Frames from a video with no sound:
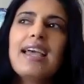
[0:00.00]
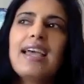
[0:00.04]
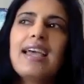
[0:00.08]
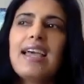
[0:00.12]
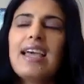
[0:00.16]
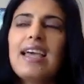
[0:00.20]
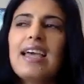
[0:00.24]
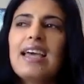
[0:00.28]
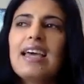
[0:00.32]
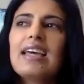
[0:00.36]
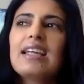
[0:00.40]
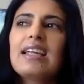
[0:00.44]

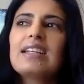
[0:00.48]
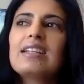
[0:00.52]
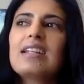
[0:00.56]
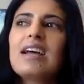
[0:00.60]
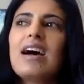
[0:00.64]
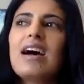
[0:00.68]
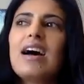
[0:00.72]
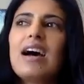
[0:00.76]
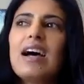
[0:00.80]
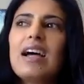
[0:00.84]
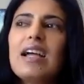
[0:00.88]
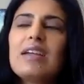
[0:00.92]
And
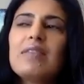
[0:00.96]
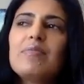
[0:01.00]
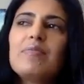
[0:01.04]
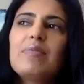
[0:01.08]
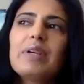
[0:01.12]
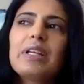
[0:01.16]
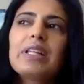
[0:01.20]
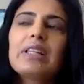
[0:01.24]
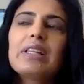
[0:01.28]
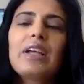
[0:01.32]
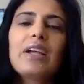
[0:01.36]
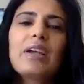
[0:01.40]
I've
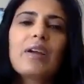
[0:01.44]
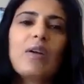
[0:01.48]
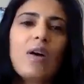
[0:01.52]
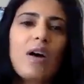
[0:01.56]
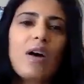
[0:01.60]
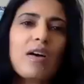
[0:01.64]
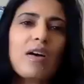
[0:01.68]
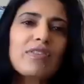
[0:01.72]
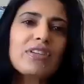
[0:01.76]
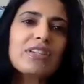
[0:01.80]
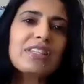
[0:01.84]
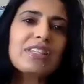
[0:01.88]
been, like,
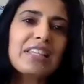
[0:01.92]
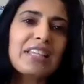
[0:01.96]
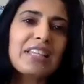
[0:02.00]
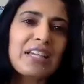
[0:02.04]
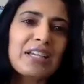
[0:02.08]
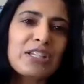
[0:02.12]
obviously